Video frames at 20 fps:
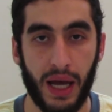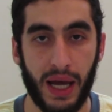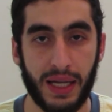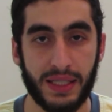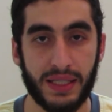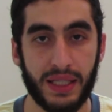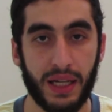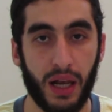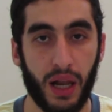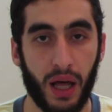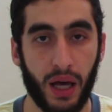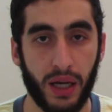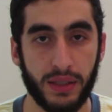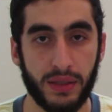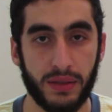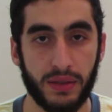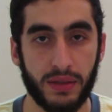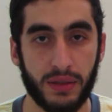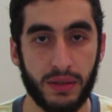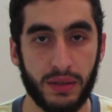as in
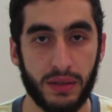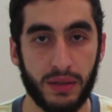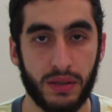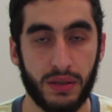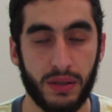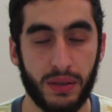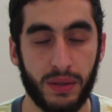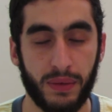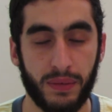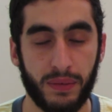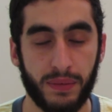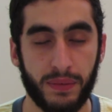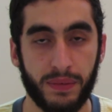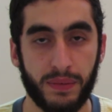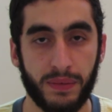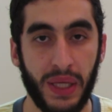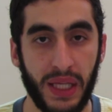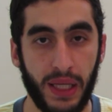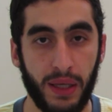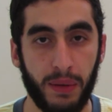light.
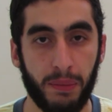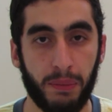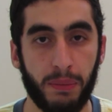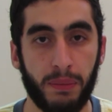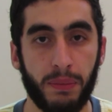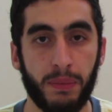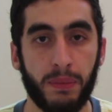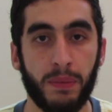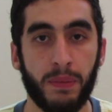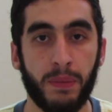Mim,